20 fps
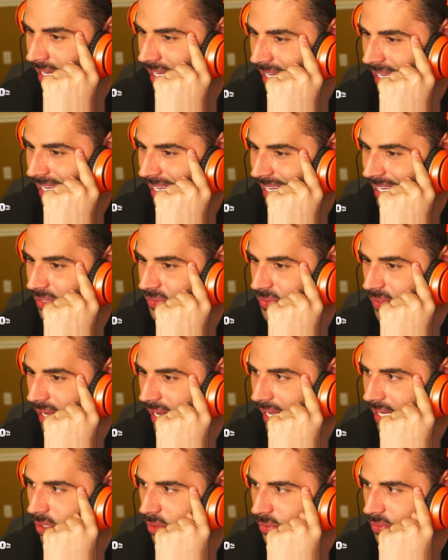If
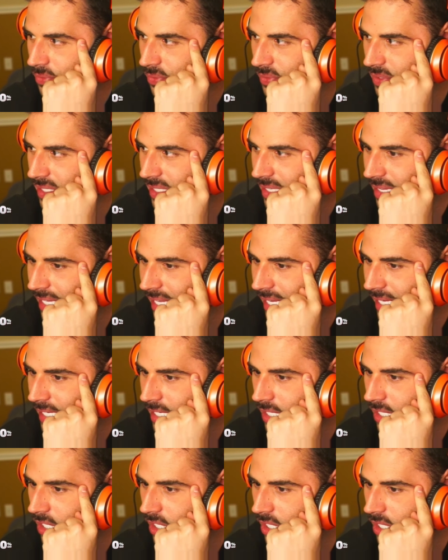I don't feel
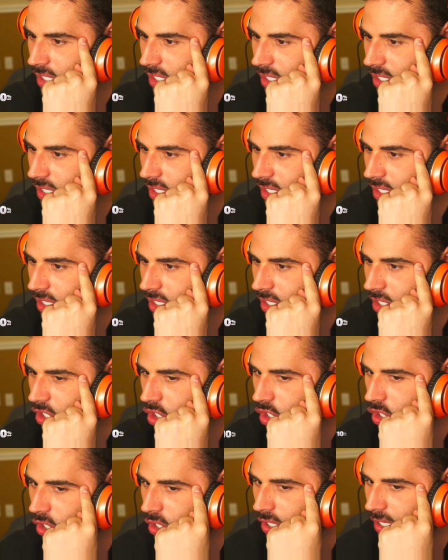like
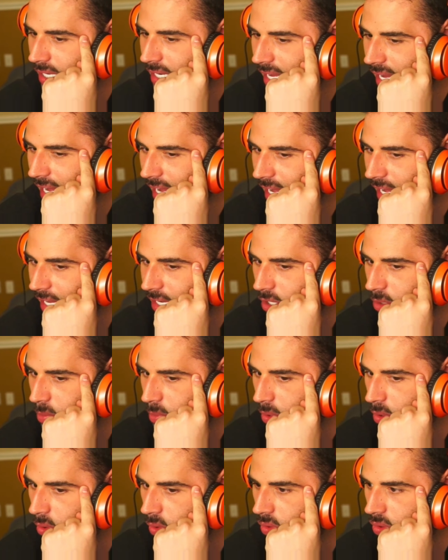her and I are
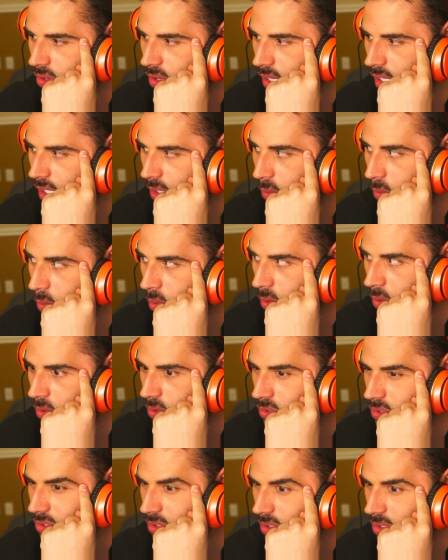both like, whoa,
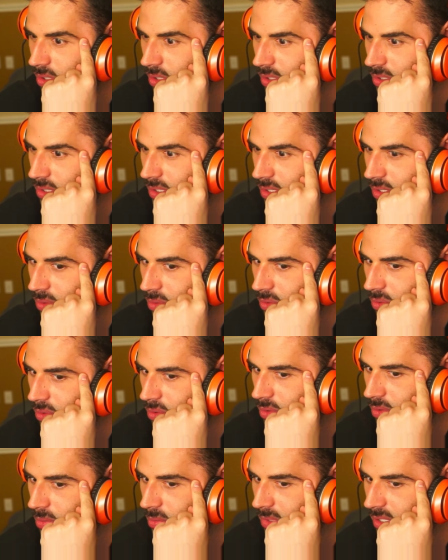Zherka's in the
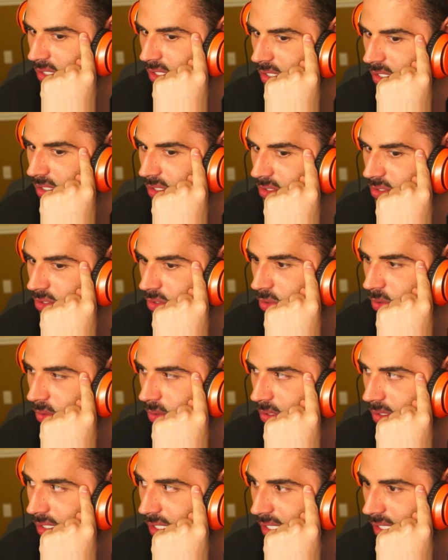room and he's
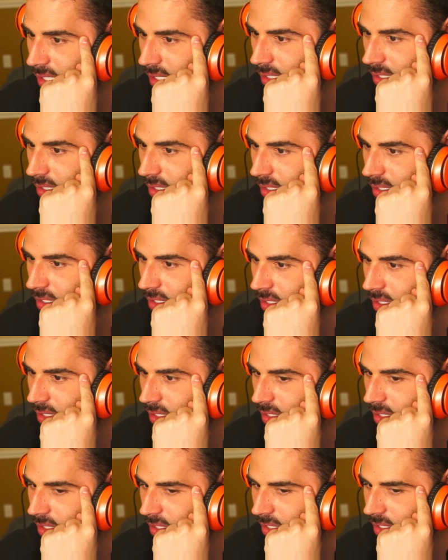going in.
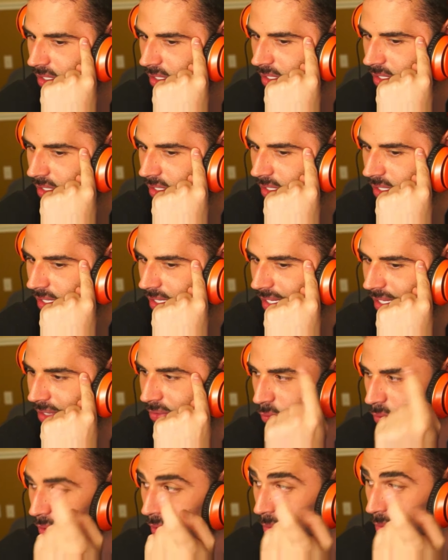If
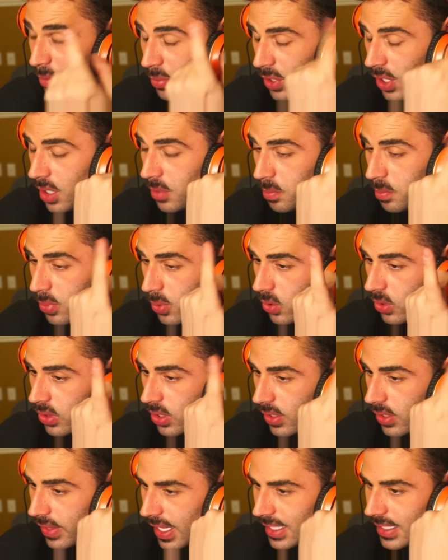we're not both
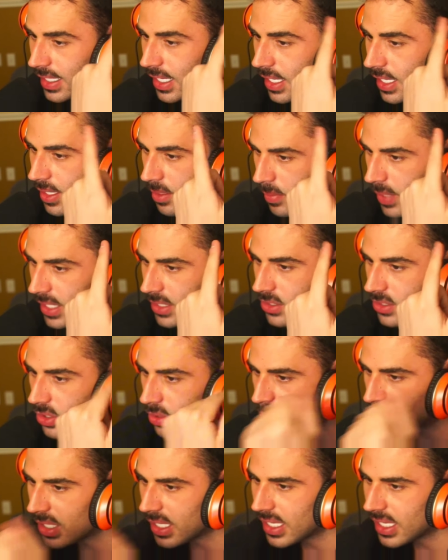on that kind of mental
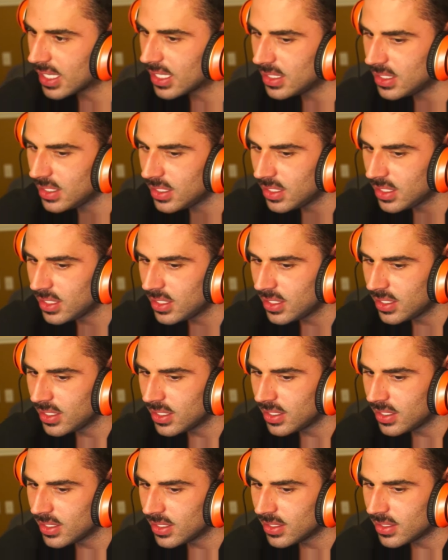plane,
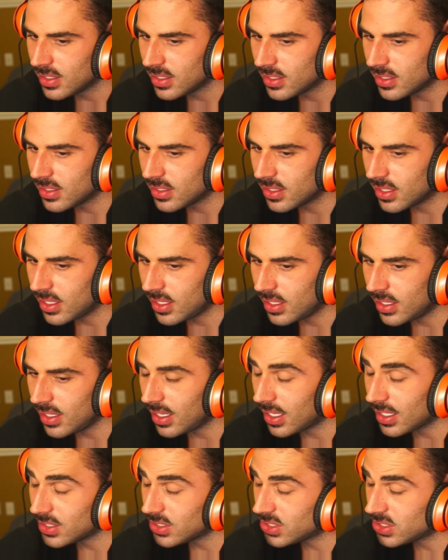
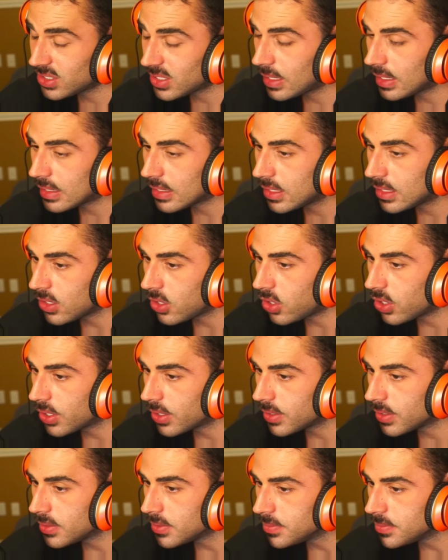I just can't get hard.